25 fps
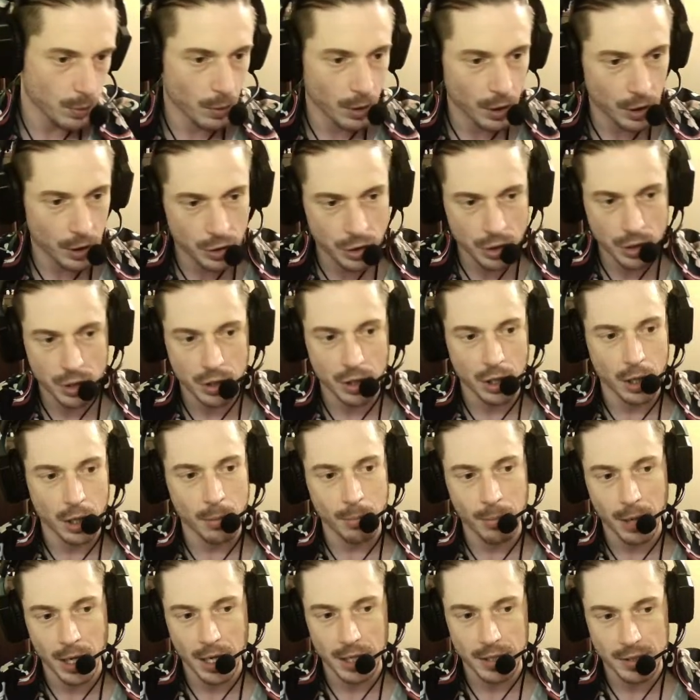just come
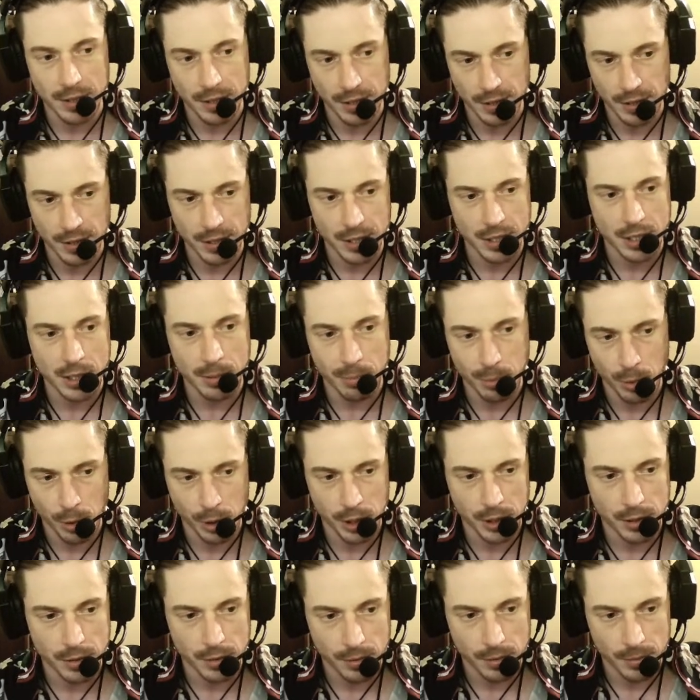back to this point
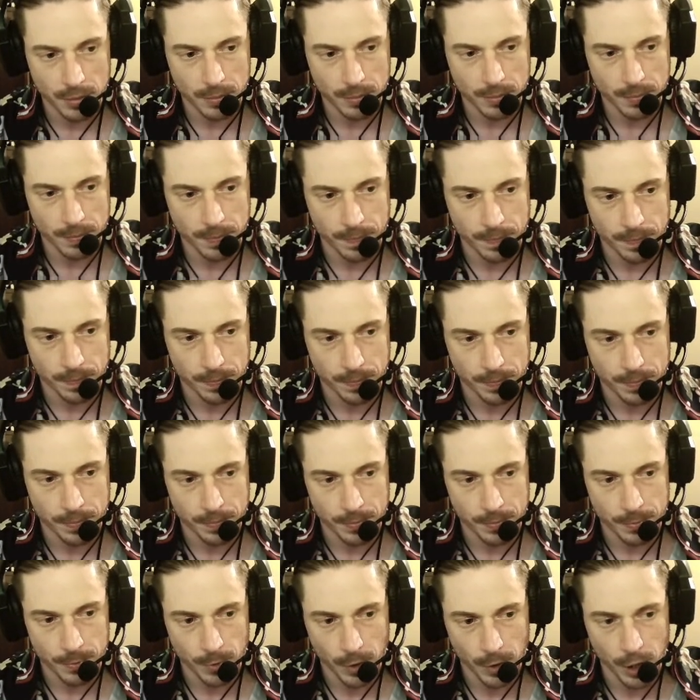
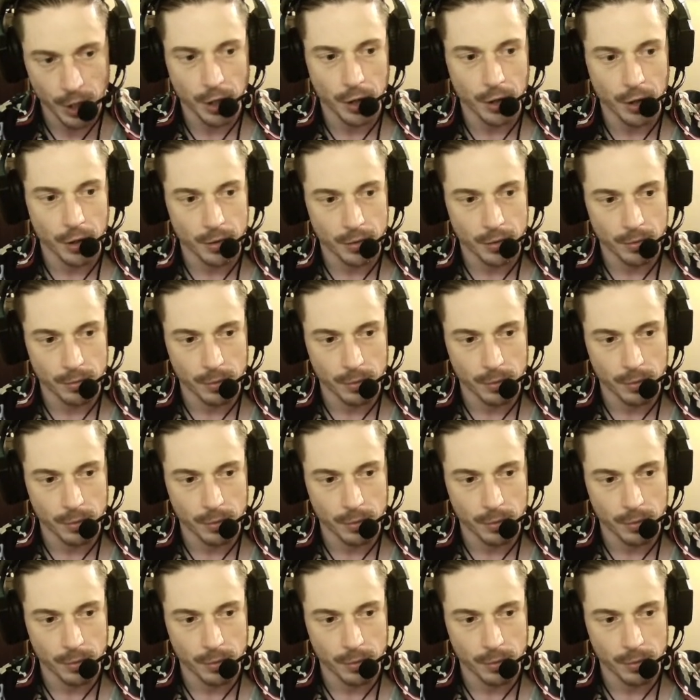right here.